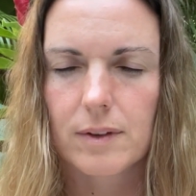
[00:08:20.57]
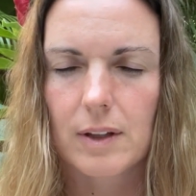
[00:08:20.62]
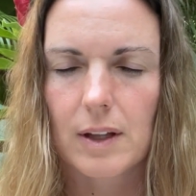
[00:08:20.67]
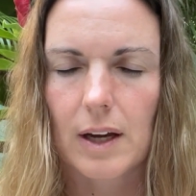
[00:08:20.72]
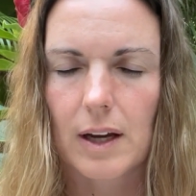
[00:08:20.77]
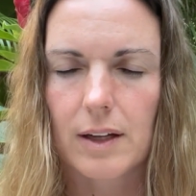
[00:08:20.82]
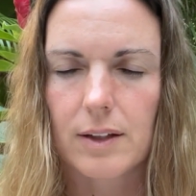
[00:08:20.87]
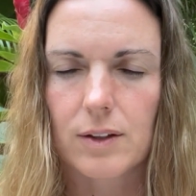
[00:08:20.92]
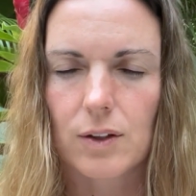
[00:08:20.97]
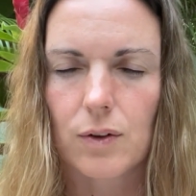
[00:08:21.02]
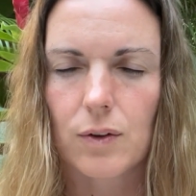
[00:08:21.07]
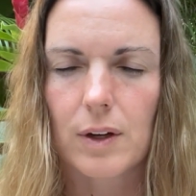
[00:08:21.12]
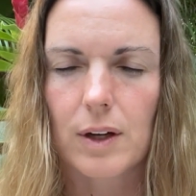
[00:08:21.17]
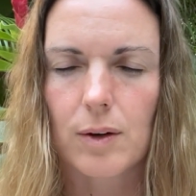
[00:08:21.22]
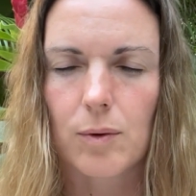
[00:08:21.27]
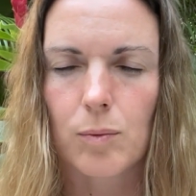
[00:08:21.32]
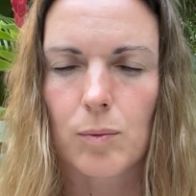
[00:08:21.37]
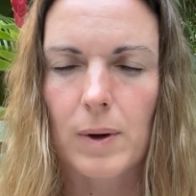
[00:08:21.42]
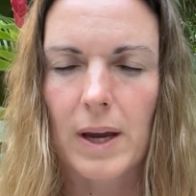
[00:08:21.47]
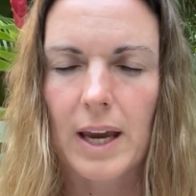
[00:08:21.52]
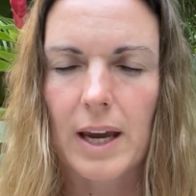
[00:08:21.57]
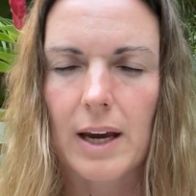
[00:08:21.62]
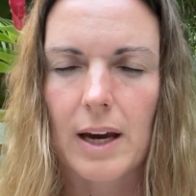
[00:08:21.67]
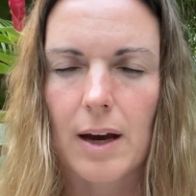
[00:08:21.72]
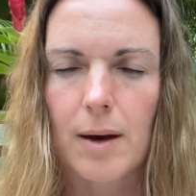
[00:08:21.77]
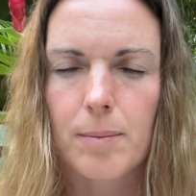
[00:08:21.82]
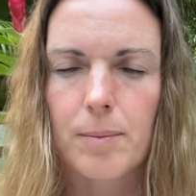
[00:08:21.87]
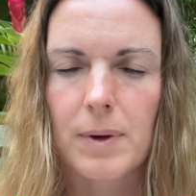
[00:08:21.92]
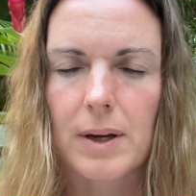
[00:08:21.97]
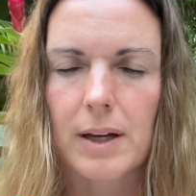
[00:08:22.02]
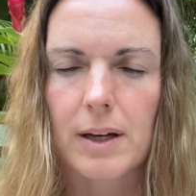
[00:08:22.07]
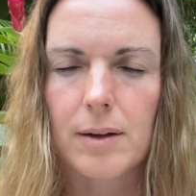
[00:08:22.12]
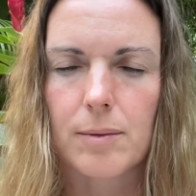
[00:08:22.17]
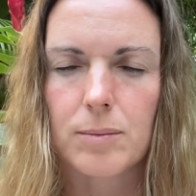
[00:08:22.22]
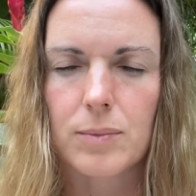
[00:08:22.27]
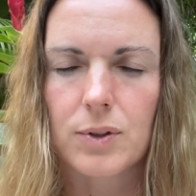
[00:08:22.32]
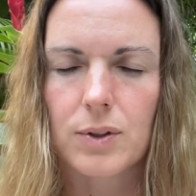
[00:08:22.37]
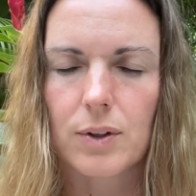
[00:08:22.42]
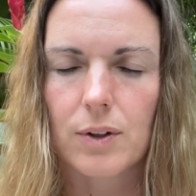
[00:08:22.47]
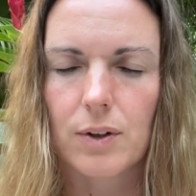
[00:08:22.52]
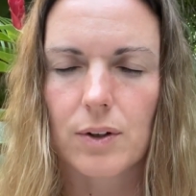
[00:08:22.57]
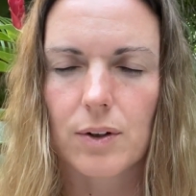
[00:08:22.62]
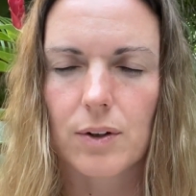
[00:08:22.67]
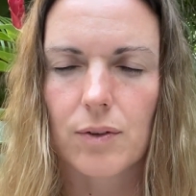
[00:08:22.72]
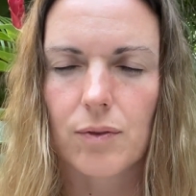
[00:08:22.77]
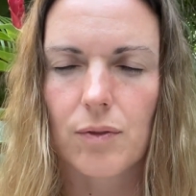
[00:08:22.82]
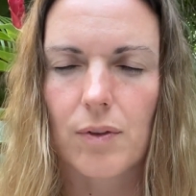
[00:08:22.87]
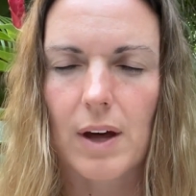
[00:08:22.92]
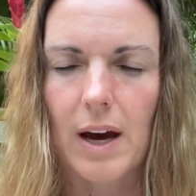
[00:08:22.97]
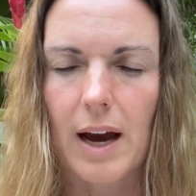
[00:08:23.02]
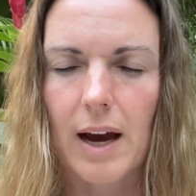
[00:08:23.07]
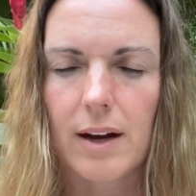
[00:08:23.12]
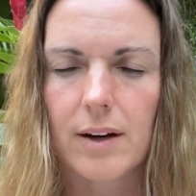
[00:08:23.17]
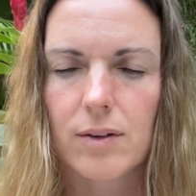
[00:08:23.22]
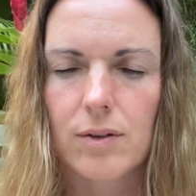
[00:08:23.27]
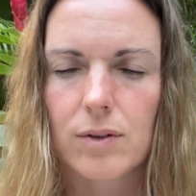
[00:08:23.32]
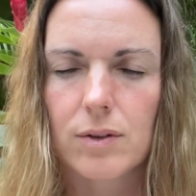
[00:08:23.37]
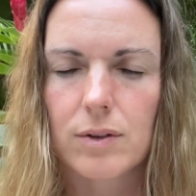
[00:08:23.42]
That you can wake up and observe that